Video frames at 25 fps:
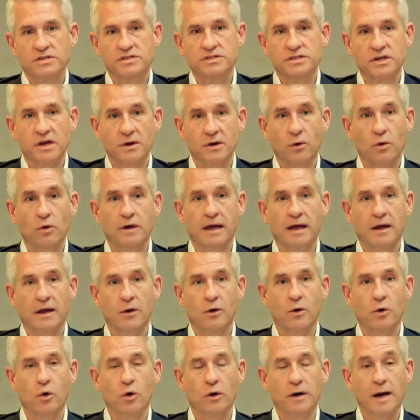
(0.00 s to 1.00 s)
just don't all get
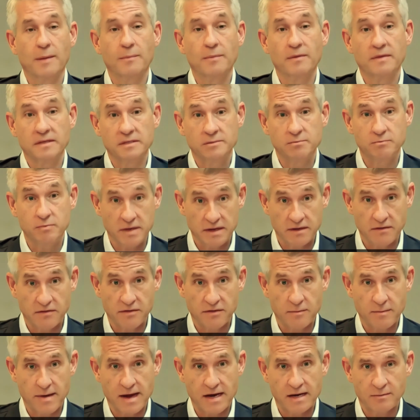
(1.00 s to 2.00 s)
caught up in this big
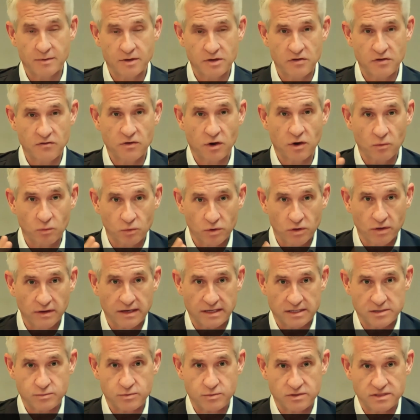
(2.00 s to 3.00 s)
thematic. But you've got real
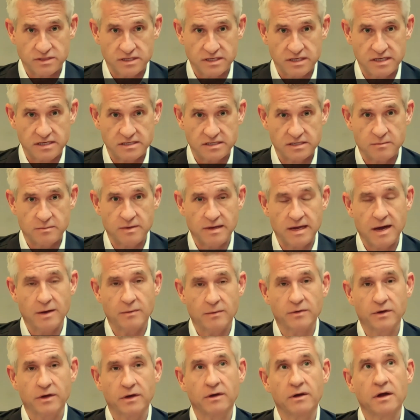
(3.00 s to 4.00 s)
expertise to be
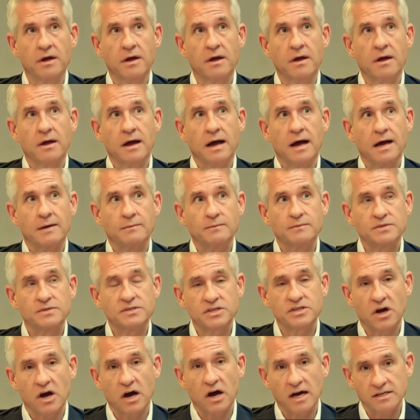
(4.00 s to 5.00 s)
able to
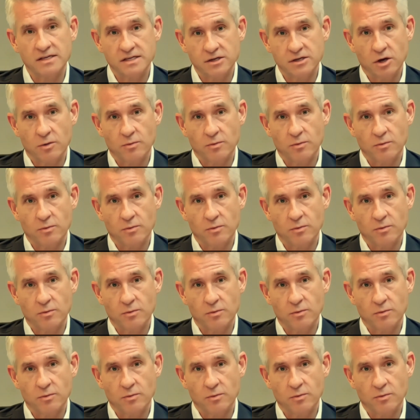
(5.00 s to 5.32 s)
size the